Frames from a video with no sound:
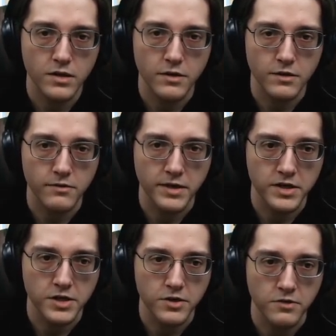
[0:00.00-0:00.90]
You're
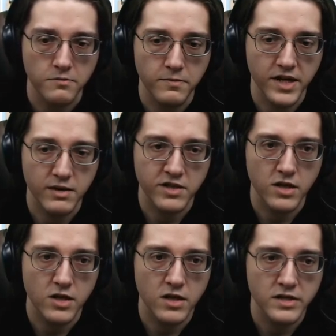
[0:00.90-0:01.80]
going to pick up a
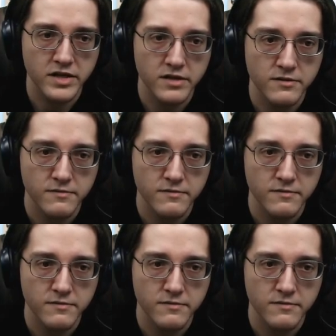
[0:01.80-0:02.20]
log,